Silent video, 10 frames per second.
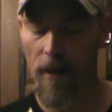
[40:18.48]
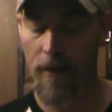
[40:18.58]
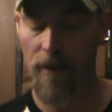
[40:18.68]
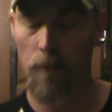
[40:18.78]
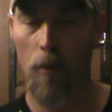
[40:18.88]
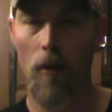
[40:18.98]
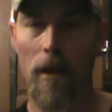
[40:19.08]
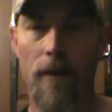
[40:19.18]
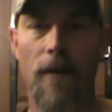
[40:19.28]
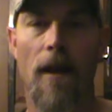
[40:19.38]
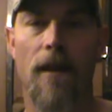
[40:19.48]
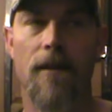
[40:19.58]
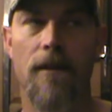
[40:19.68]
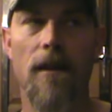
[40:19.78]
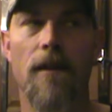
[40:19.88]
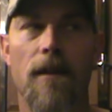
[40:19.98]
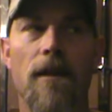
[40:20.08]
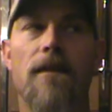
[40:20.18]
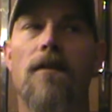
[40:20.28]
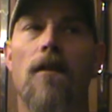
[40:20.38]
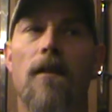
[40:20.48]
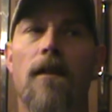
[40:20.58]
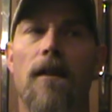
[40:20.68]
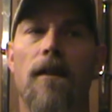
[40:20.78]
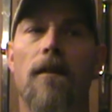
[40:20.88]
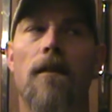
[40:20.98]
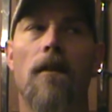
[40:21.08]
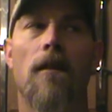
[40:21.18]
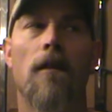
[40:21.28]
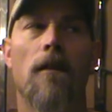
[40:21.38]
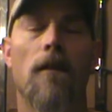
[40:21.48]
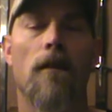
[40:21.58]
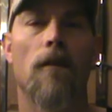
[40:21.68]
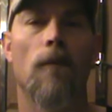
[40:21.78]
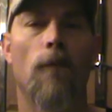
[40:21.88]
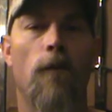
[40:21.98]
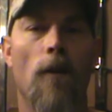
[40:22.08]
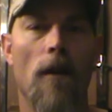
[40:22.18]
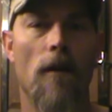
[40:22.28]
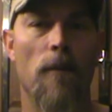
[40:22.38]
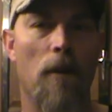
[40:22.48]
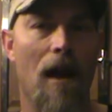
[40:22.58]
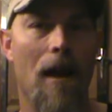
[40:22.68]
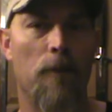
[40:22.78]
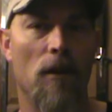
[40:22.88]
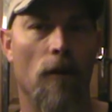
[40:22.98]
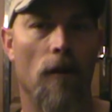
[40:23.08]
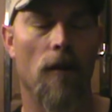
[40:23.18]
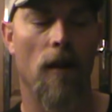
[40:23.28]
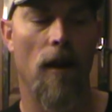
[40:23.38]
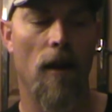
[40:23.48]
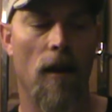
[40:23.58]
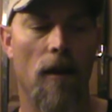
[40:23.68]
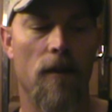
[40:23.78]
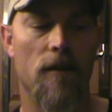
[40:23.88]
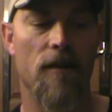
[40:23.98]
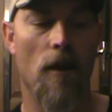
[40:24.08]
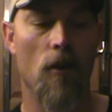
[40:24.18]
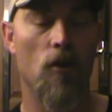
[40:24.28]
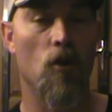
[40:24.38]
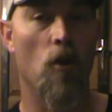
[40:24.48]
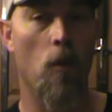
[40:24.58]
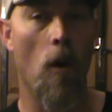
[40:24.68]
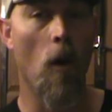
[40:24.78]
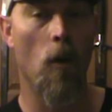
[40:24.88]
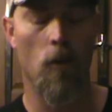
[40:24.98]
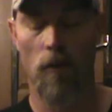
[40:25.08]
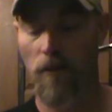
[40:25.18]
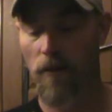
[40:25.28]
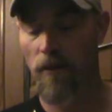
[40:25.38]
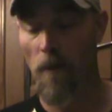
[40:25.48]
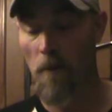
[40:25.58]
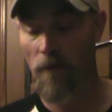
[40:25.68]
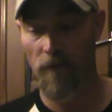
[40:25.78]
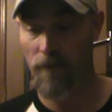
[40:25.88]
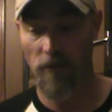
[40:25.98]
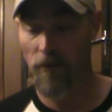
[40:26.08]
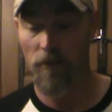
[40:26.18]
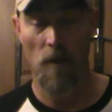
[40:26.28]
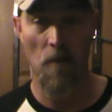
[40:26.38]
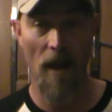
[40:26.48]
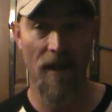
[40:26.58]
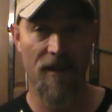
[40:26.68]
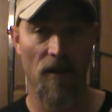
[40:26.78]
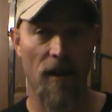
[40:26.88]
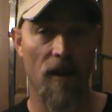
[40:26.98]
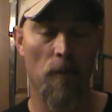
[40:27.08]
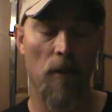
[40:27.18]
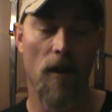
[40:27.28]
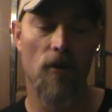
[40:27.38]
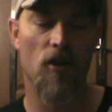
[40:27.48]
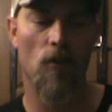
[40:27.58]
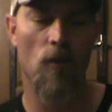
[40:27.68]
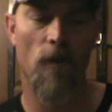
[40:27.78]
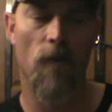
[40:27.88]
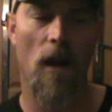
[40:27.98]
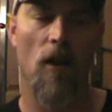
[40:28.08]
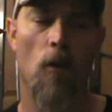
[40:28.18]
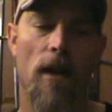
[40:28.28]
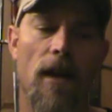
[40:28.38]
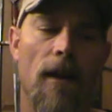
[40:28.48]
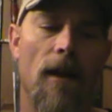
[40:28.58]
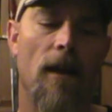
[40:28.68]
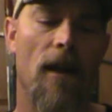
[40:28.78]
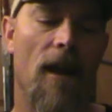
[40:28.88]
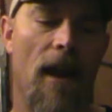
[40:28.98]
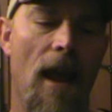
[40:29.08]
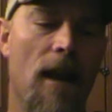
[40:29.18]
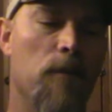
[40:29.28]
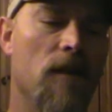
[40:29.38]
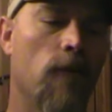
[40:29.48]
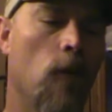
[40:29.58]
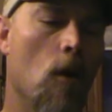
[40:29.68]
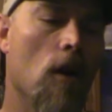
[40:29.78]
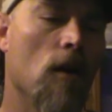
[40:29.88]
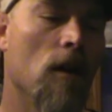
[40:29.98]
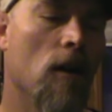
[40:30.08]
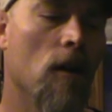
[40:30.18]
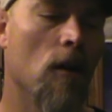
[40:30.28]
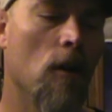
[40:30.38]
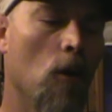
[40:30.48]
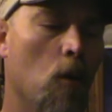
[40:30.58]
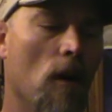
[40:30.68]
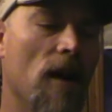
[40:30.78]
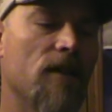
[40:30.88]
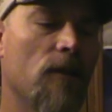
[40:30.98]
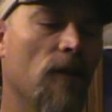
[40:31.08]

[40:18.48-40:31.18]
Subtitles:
at this point that D&D started to get very popular and started to grow immensely compared to the following it had before. Whereas of